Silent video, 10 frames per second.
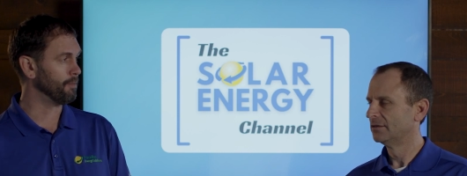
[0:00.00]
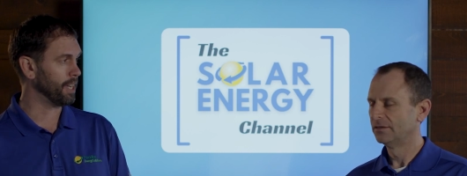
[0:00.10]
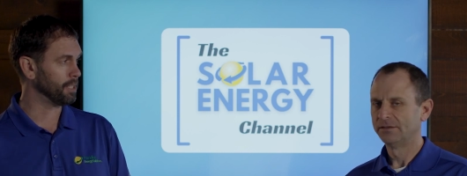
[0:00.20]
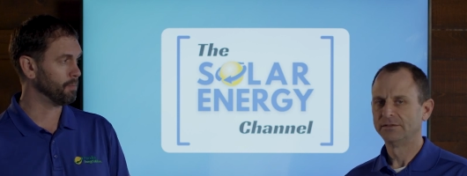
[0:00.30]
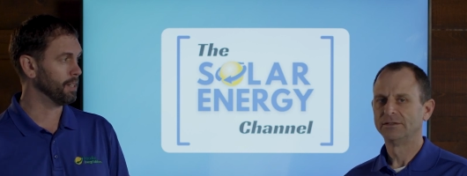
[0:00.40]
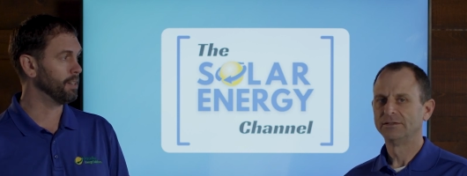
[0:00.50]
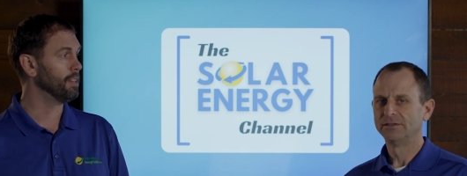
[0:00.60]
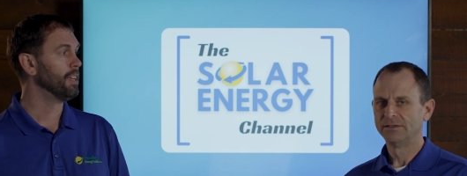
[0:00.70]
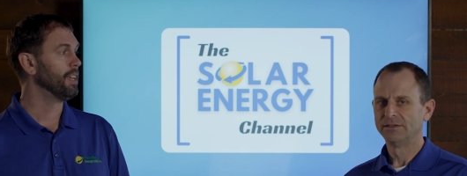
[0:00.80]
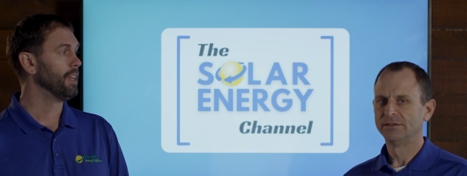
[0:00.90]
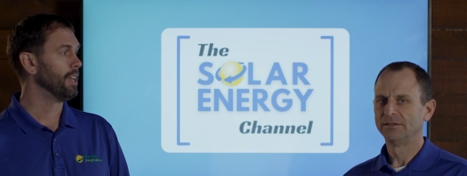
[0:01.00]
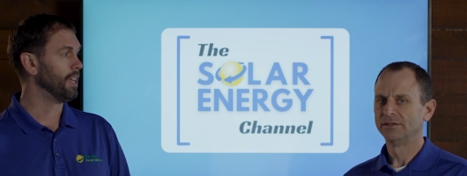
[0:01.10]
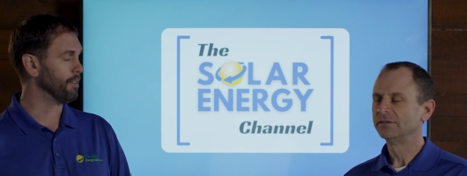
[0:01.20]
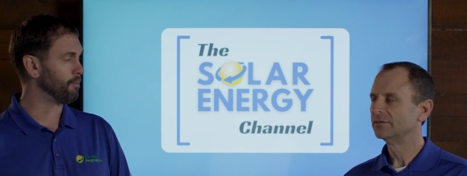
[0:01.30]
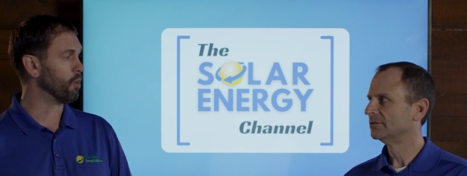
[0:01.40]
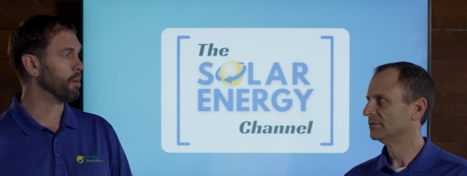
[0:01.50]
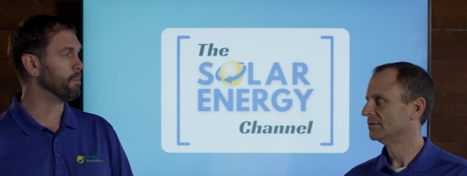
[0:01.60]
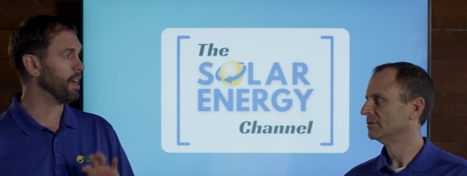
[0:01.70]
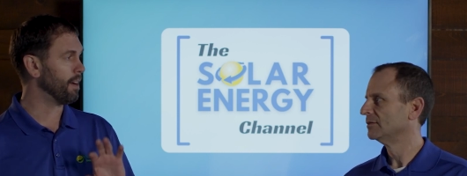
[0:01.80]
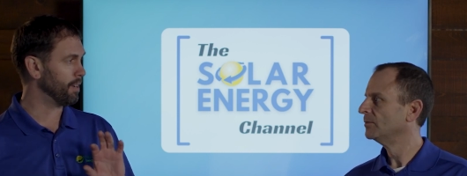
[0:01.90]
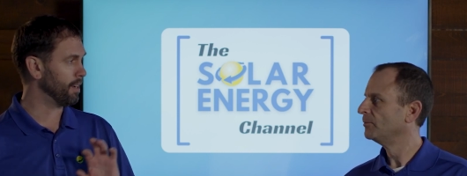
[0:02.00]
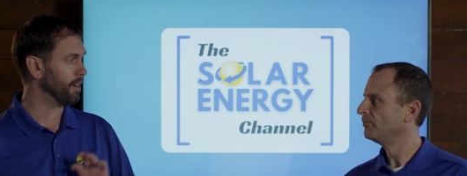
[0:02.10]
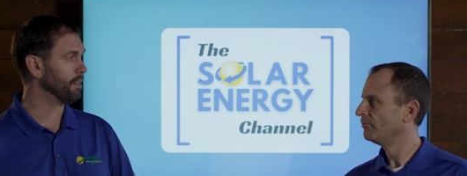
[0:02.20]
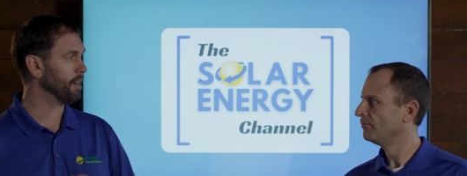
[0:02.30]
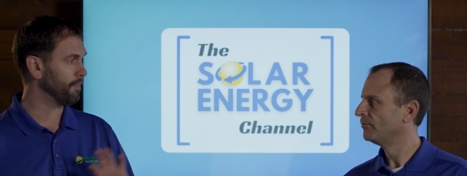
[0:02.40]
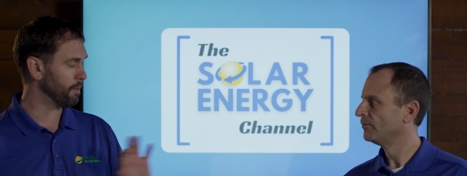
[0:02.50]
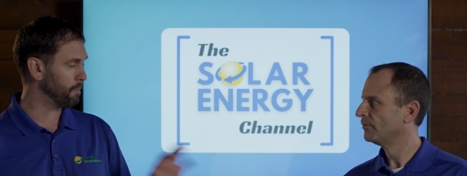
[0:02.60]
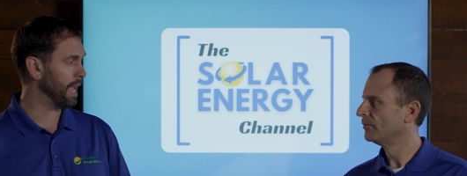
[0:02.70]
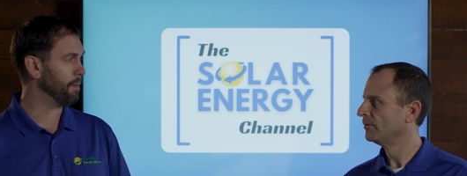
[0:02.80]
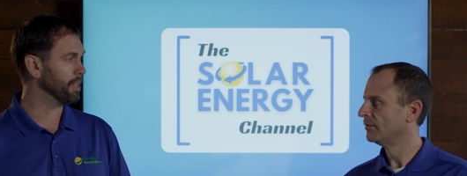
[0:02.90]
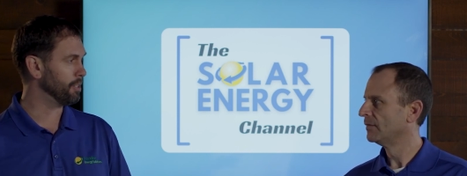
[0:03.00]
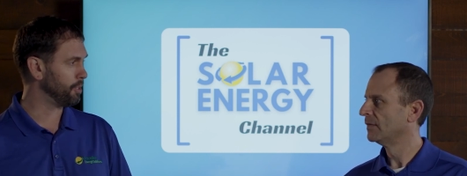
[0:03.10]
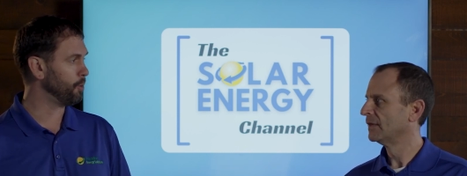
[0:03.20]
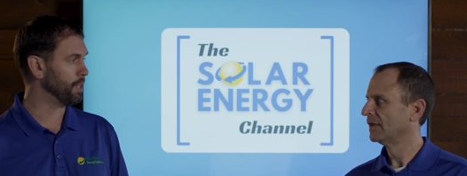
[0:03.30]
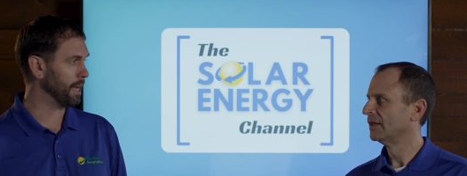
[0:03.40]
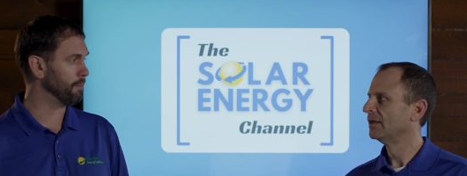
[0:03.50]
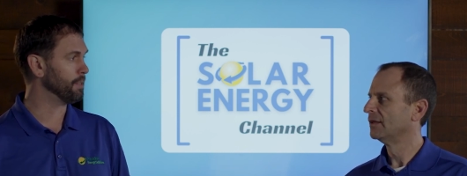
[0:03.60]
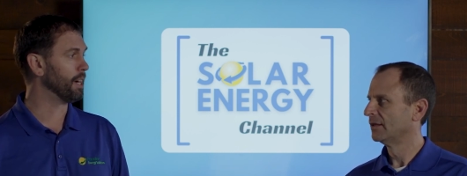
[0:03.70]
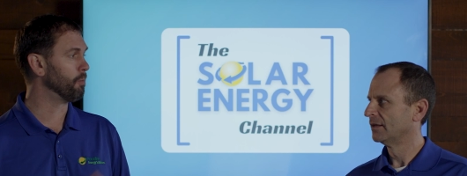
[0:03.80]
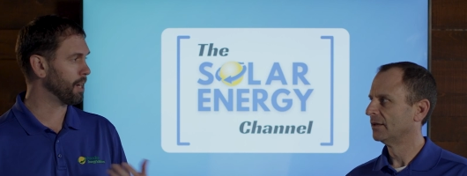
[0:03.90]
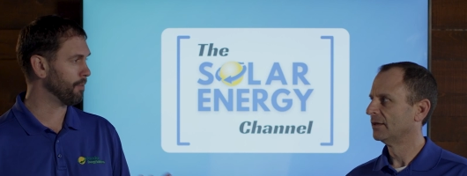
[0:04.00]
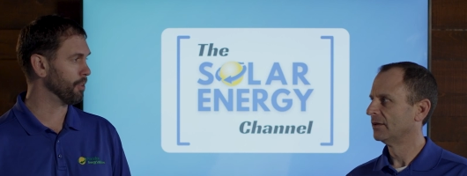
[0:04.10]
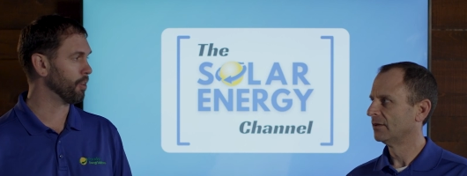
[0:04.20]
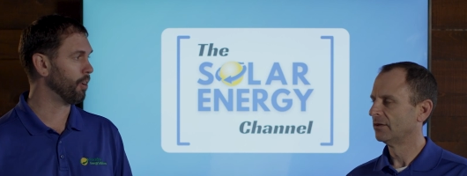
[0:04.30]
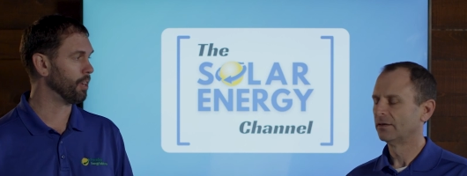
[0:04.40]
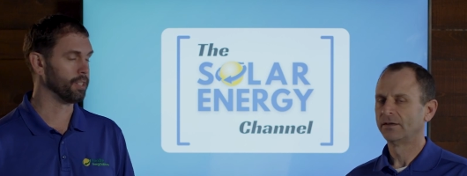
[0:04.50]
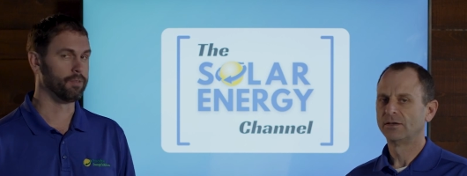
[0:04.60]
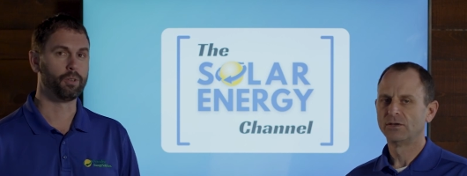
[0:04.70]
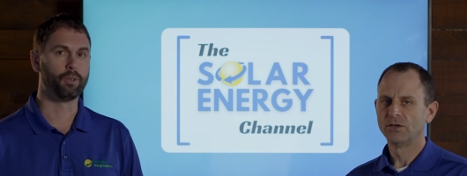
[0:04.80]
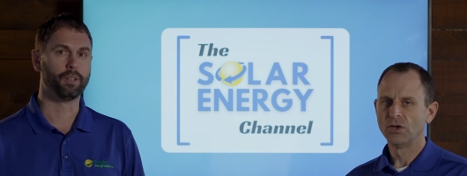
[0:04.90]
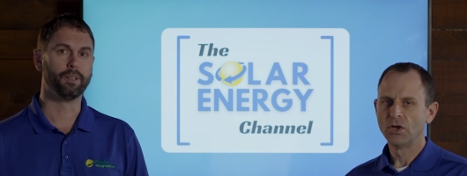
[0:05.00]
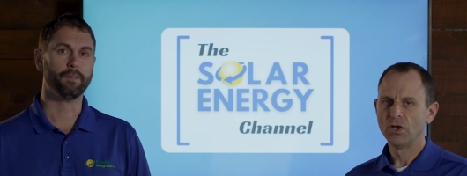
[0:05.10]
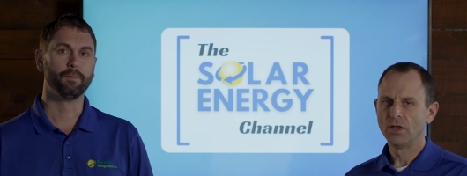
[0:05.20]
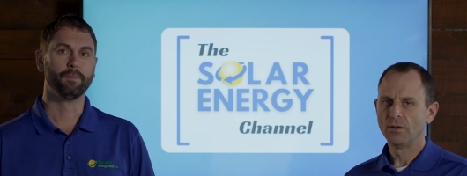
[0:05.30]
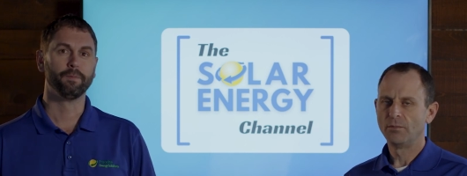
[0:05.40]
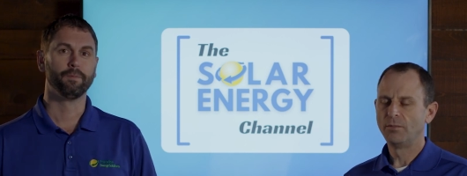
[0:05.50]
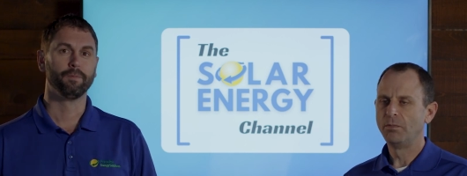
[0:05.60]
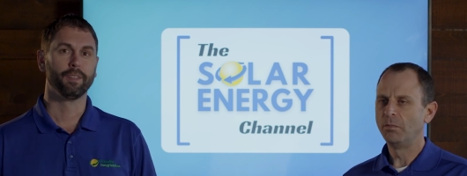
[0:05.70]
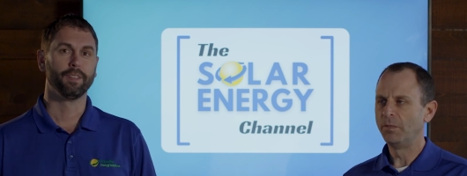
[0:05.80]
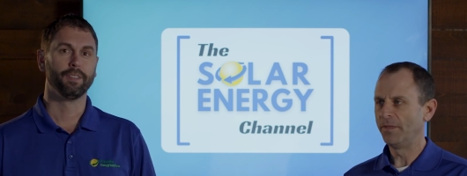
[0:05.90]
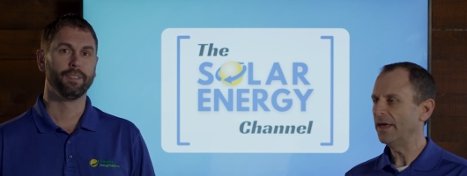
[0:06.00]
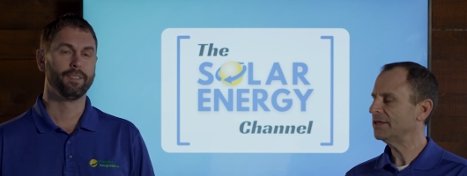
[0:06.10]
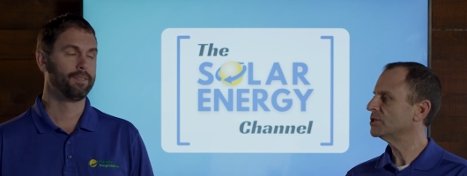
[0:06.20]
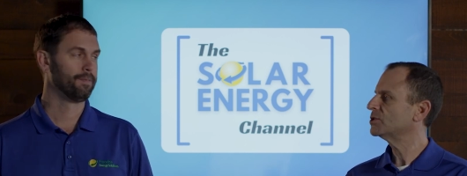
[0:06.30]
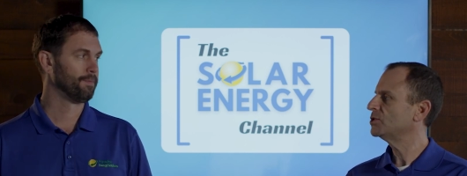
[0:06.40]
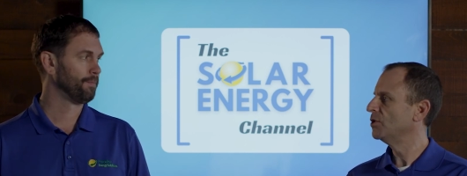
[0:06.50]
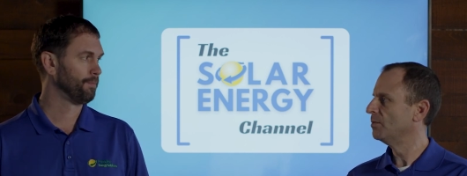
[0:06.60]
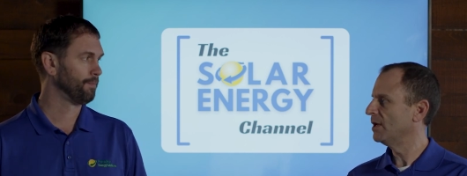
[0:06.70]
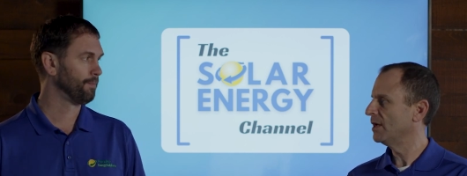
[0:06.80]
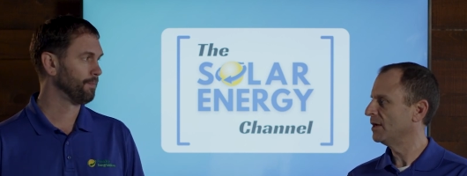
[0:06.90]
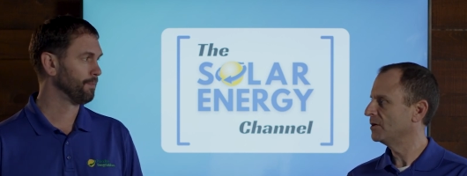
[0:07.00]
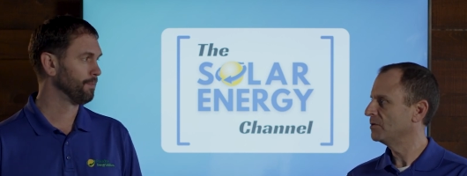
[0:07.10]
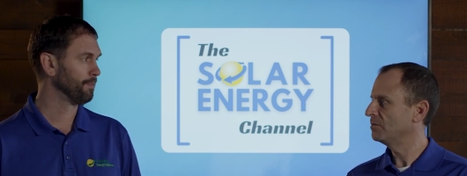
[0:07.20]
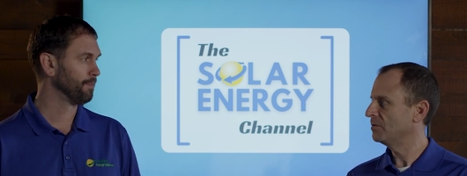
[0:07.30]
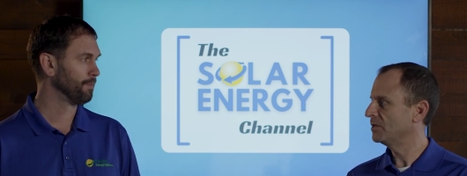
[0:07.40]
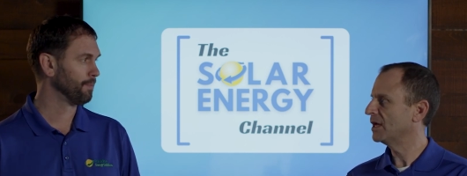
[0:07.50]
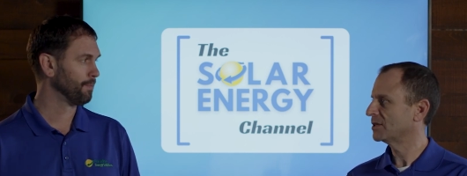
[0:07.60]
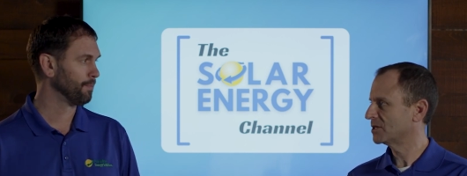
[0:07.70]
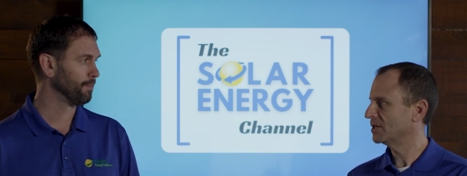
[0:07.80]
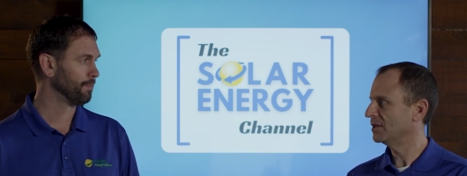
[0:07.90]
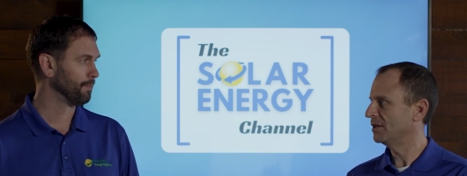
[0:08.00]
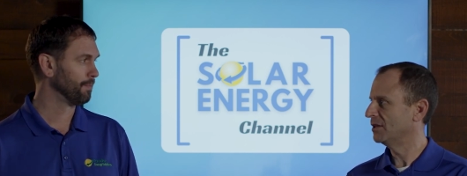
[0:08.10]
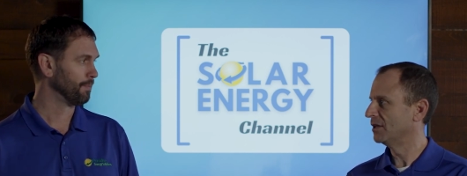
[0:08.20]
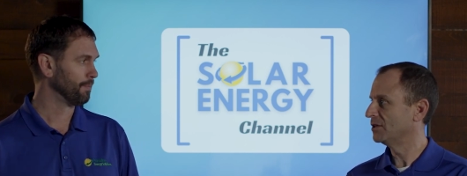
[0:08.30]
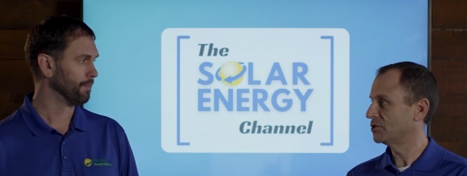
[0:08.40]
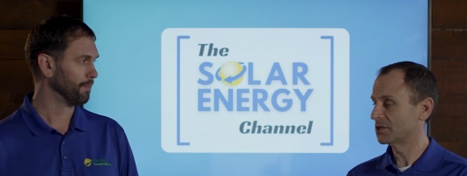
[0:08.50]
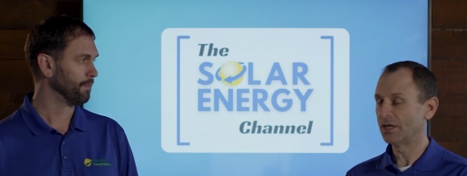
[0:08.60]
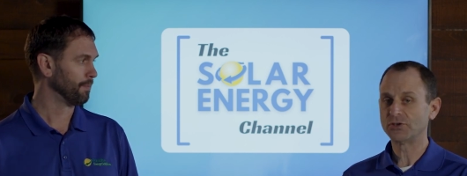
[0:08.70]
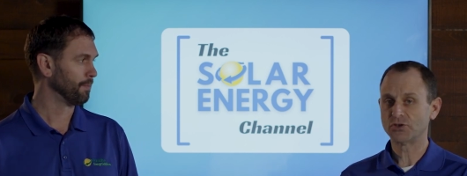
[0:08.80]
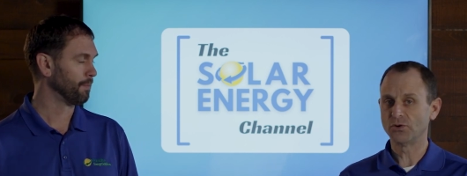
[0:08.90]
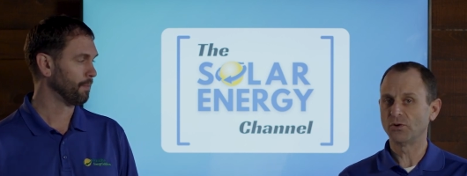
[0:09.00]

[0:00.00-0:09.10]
Speaker 1: investment in the form of a, of a payment to them to help cover the cost of solar.
Speaker 2: But that's assuming that legislation